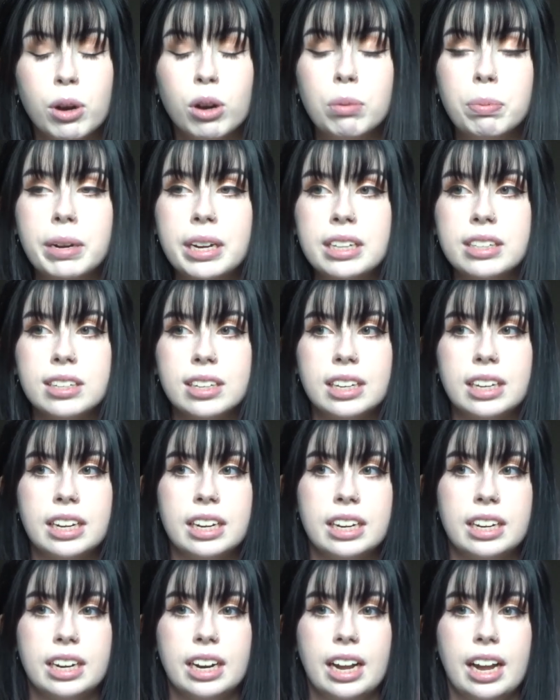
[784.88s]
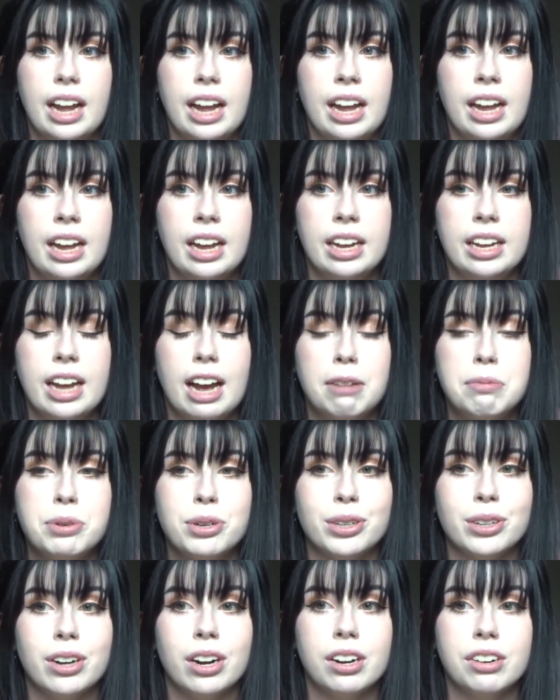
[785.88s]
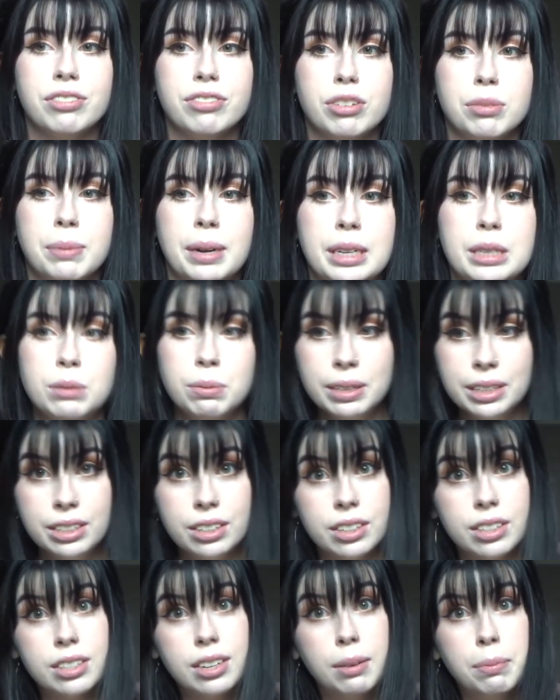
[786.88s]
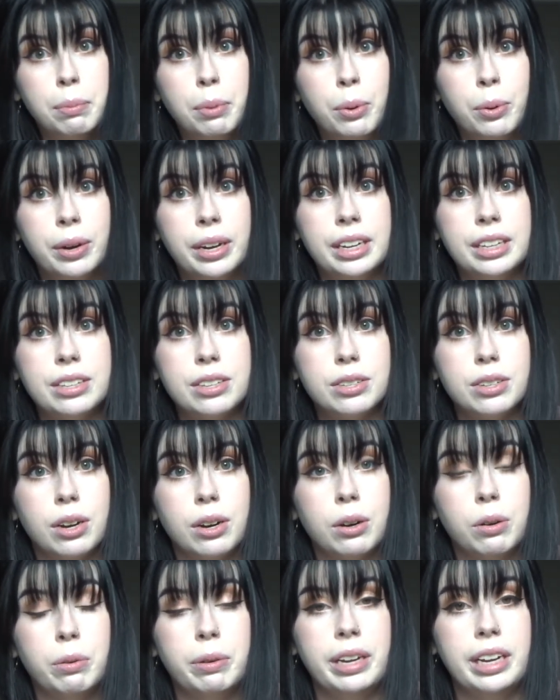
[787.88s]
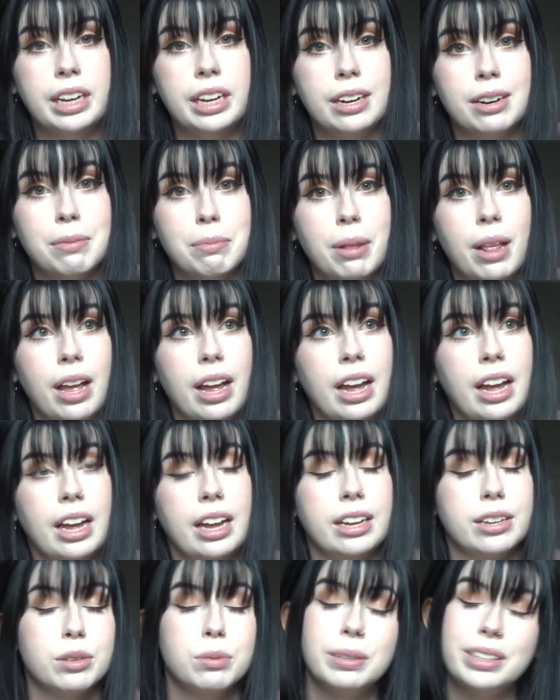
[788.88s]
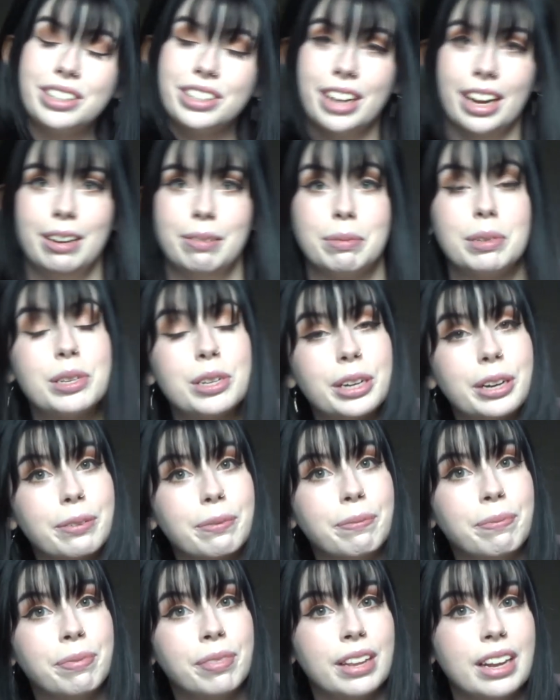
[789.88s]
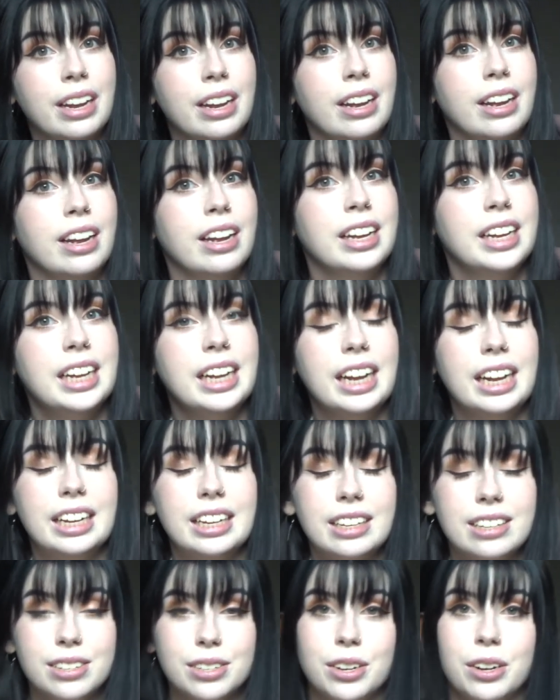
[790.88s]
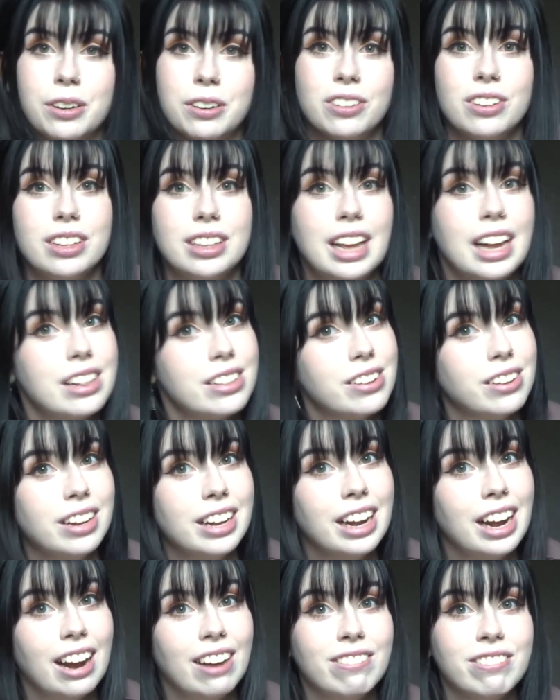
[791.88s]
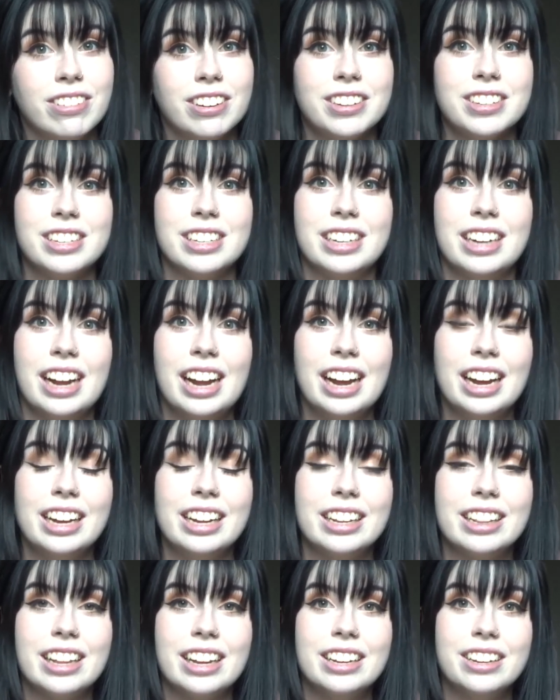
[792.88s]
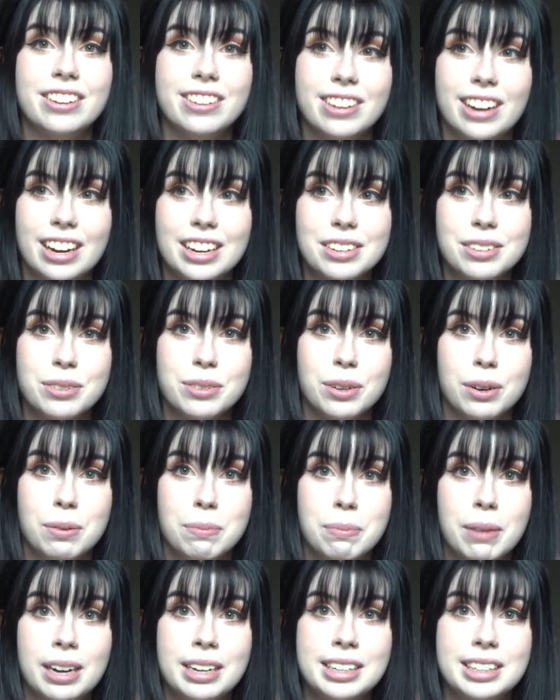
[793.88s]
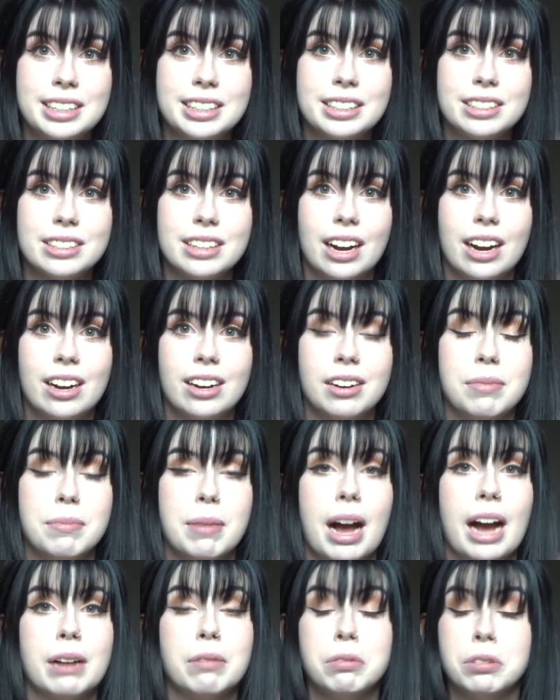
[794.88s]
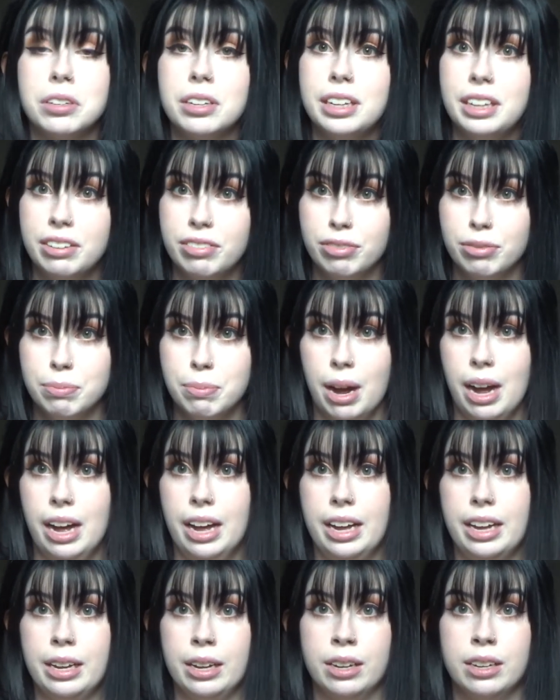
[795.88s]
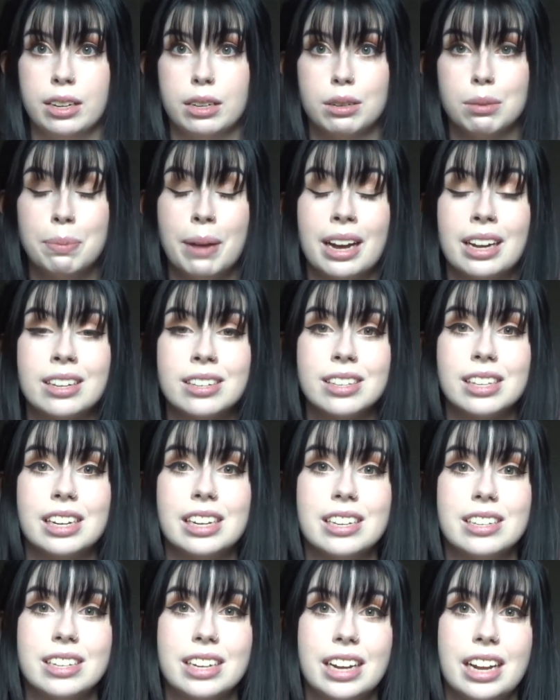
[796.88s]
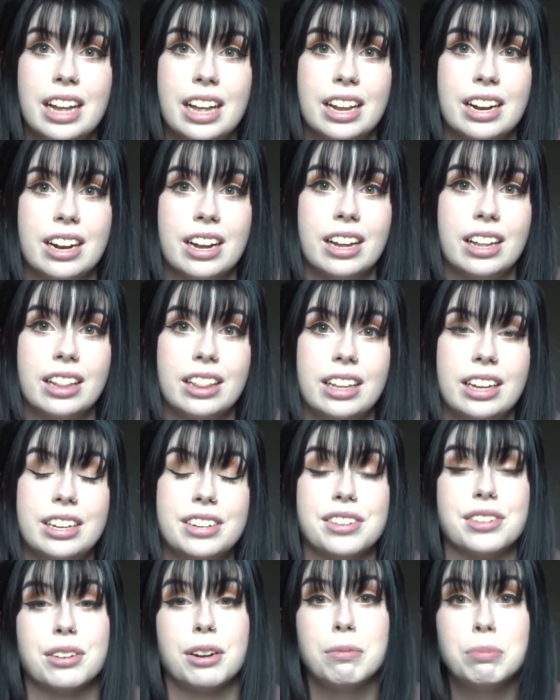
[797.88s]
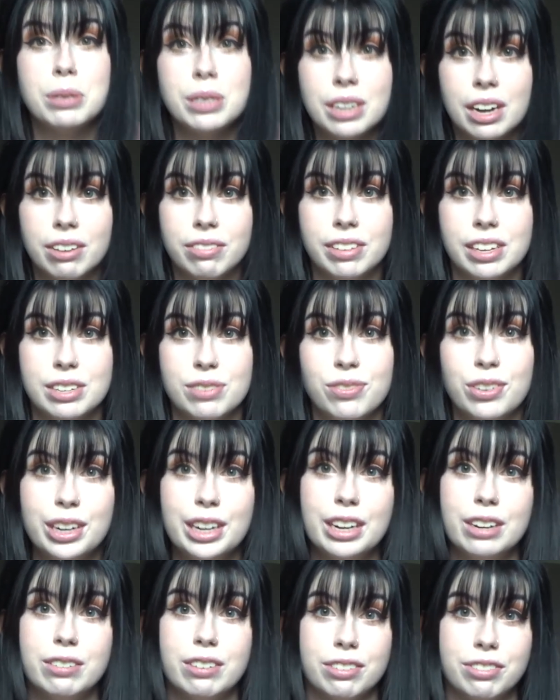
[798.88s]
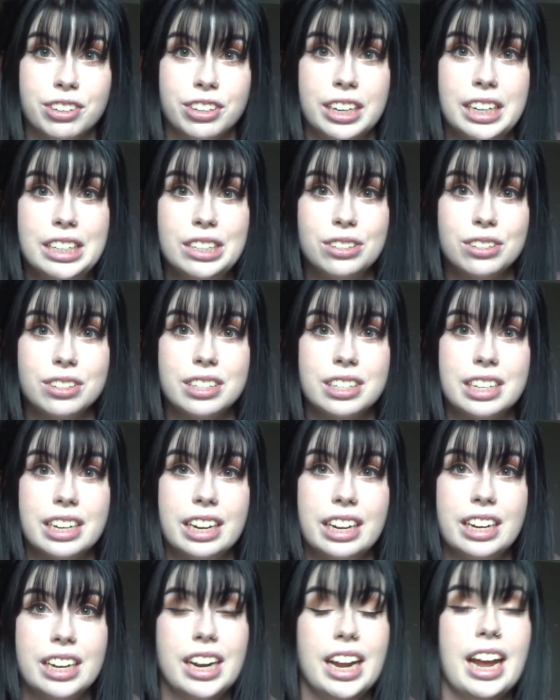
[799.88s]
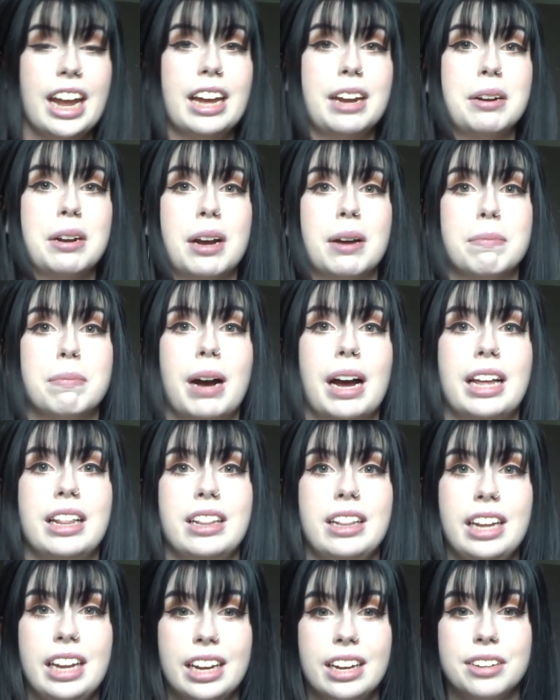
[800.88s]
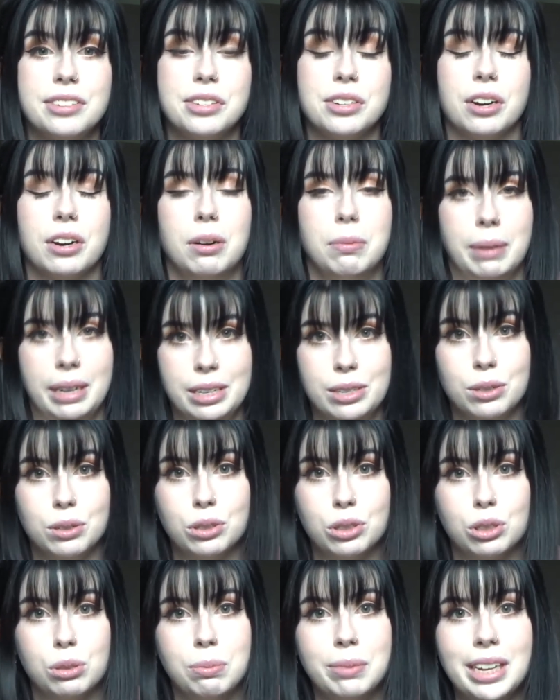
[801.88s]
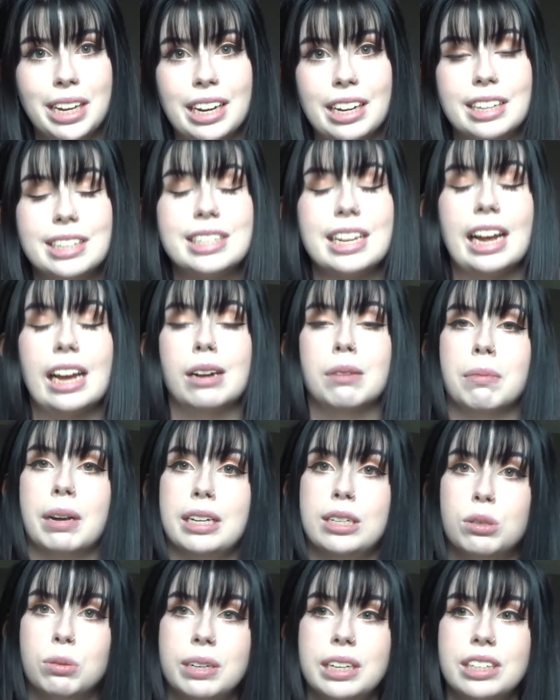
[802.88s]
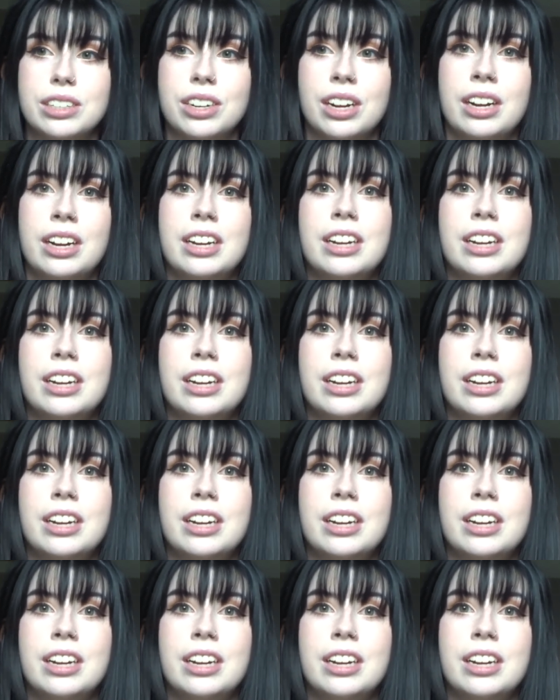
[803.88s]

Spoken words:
hoping to get a capture card for my Switch at some point so we can play Switch games too. So that's all I have for today. Thank you guys so much. I will leave my specs list in the description of this video if you're interested, and my link to all my social medias and my Twitch.